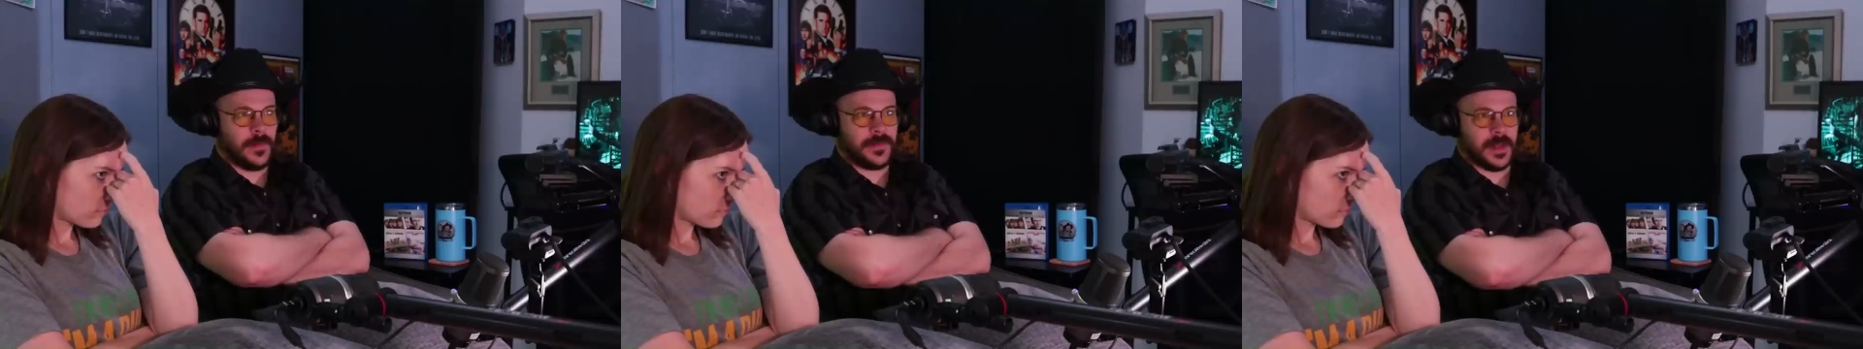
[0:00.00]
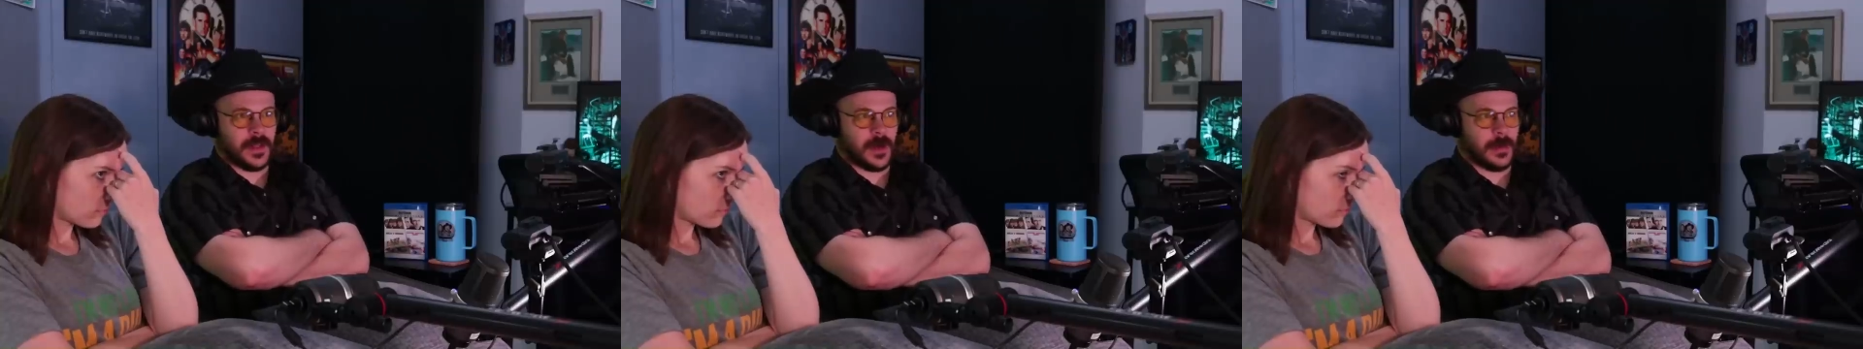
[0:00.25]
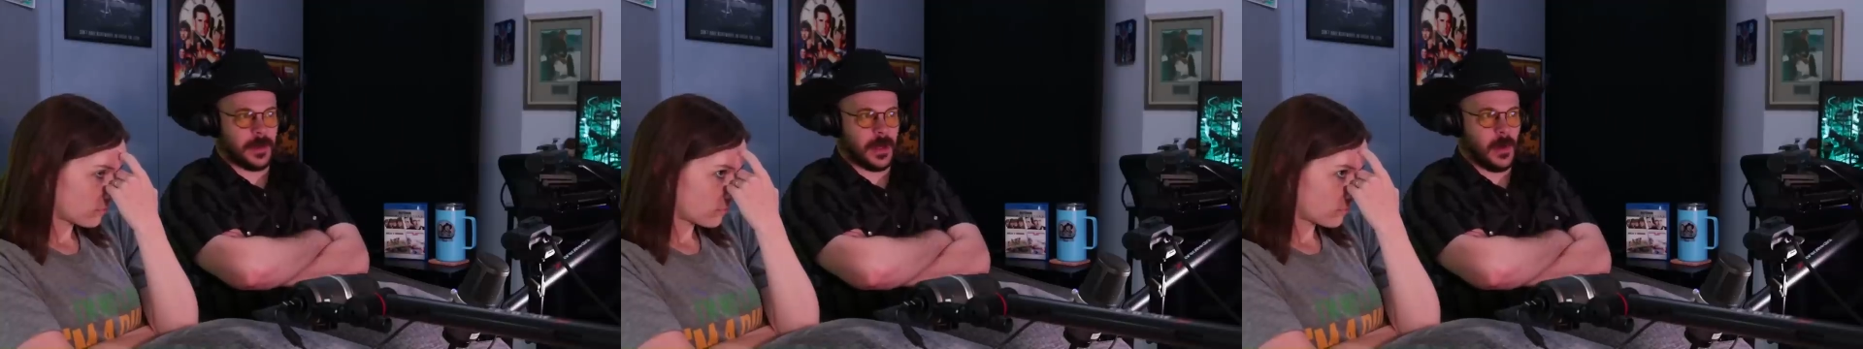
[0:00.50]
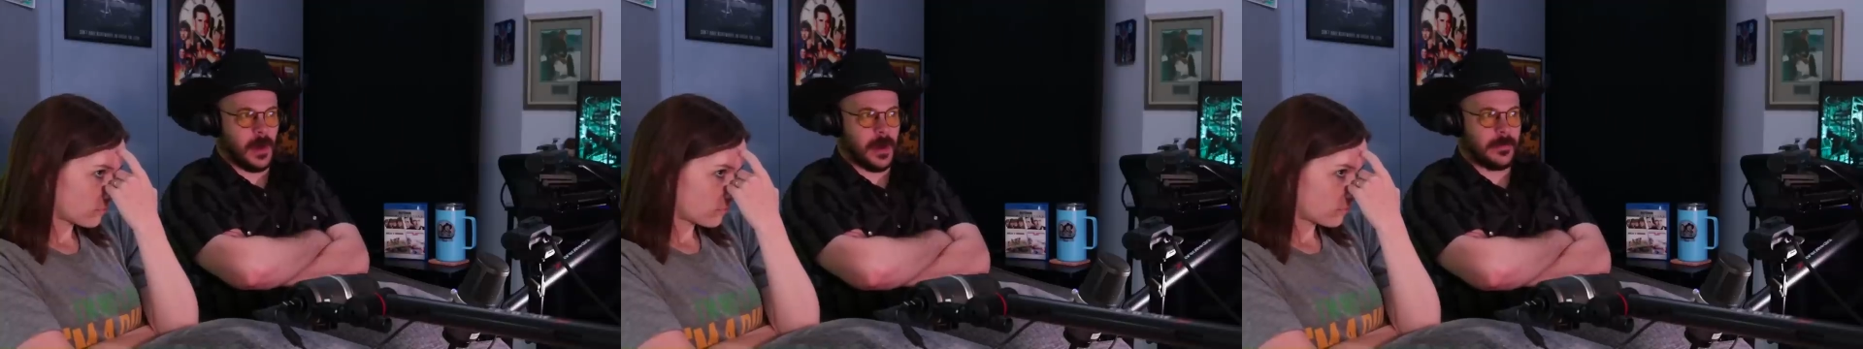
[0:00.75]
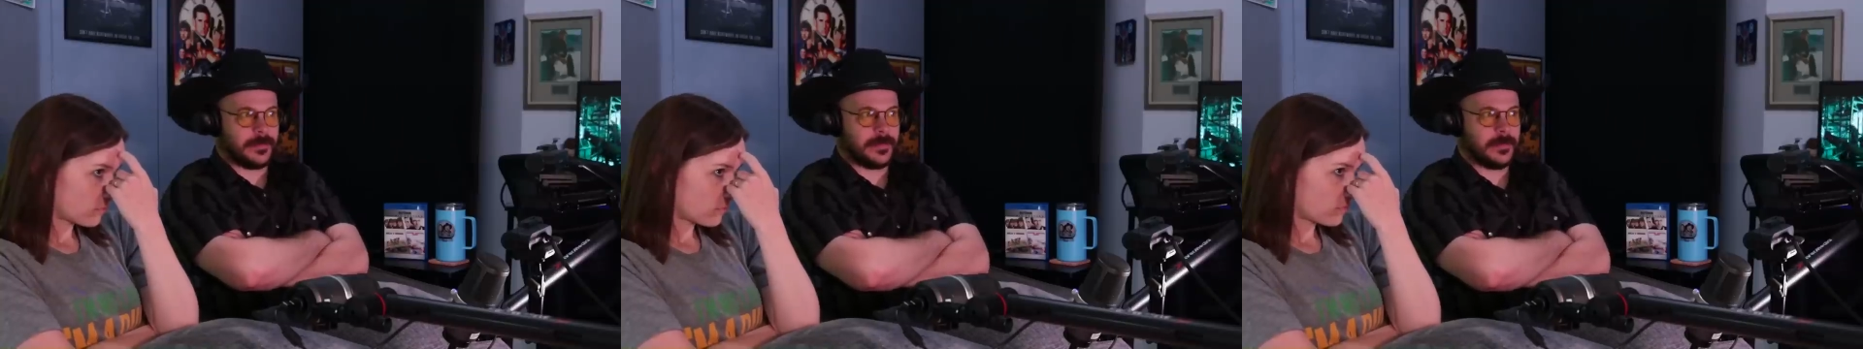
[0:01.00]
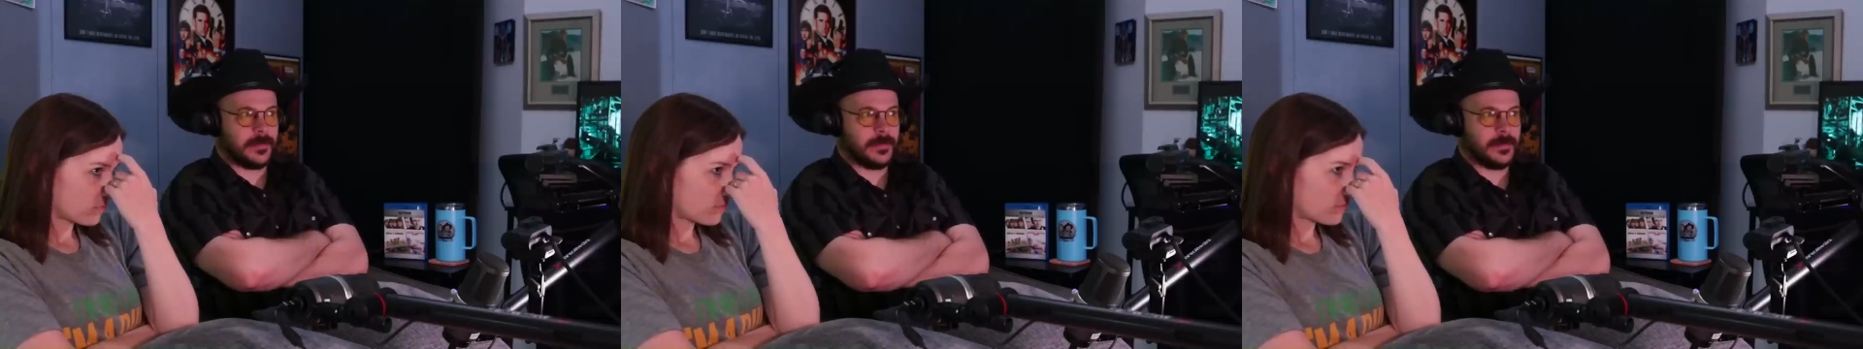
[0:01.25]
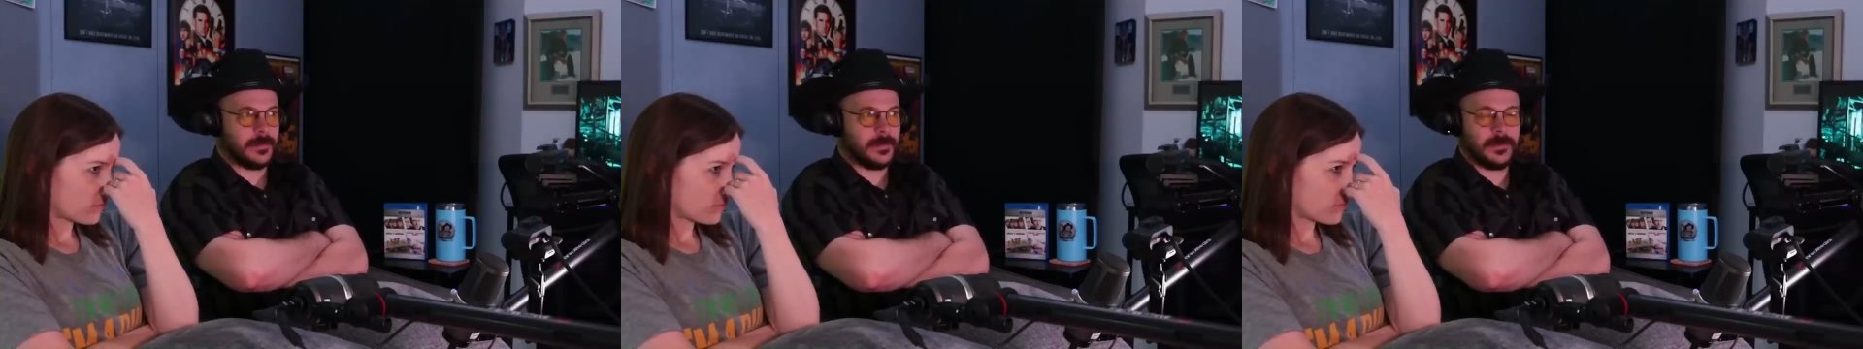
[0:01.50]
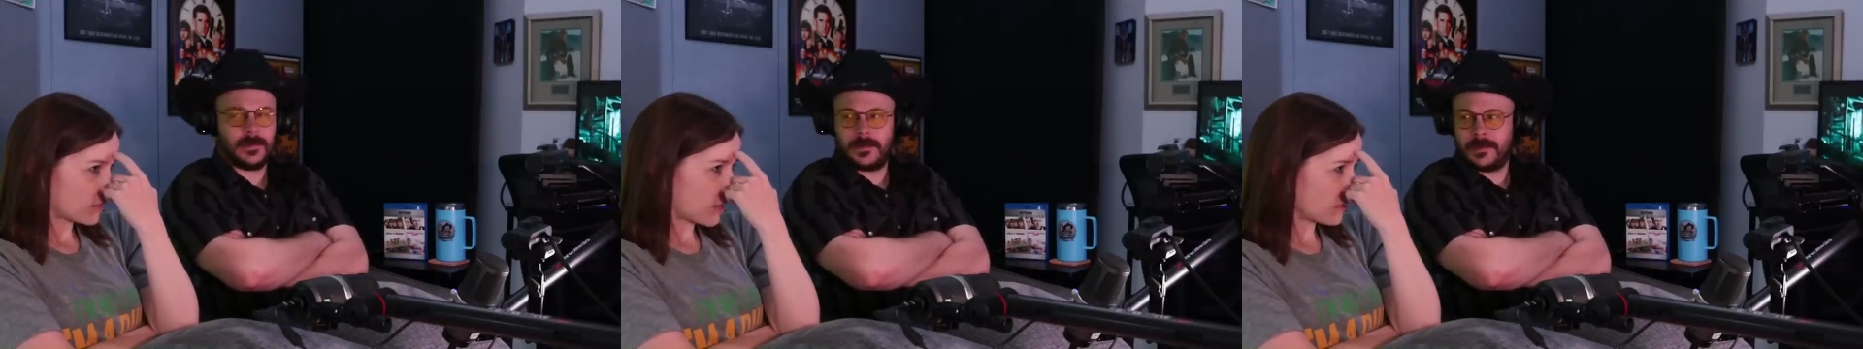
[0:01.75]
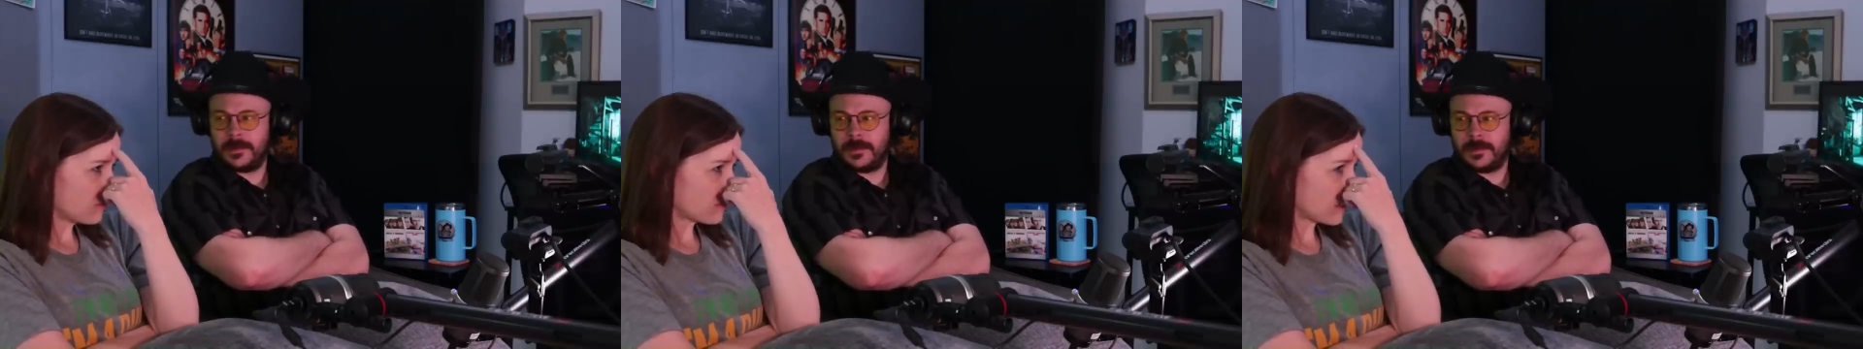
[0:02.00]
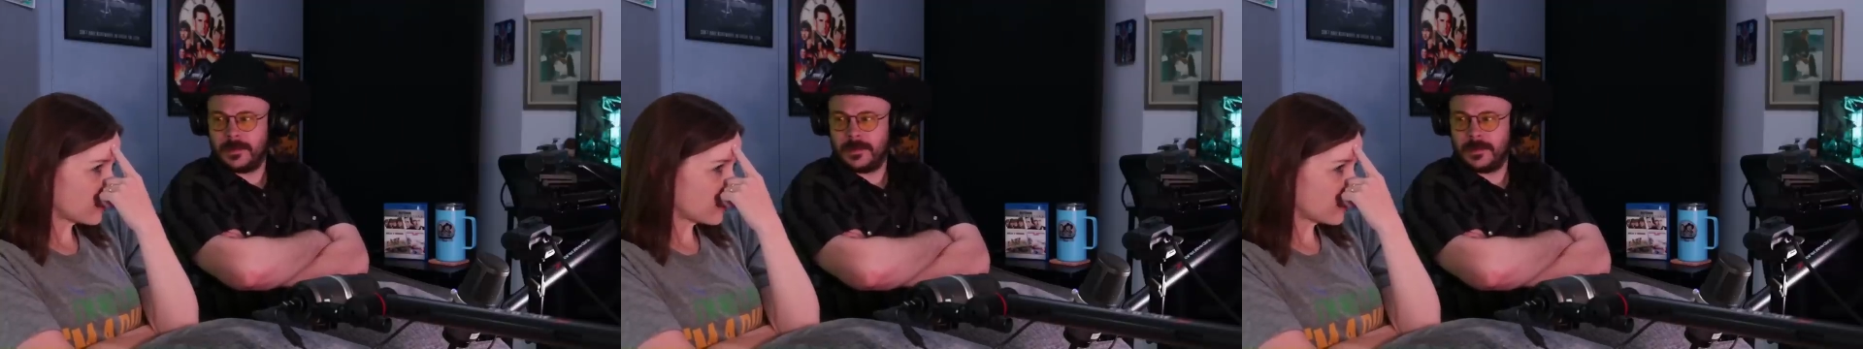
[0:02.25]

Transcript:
Speaker 1: the alarm to go off?
Speaker 2: I don't think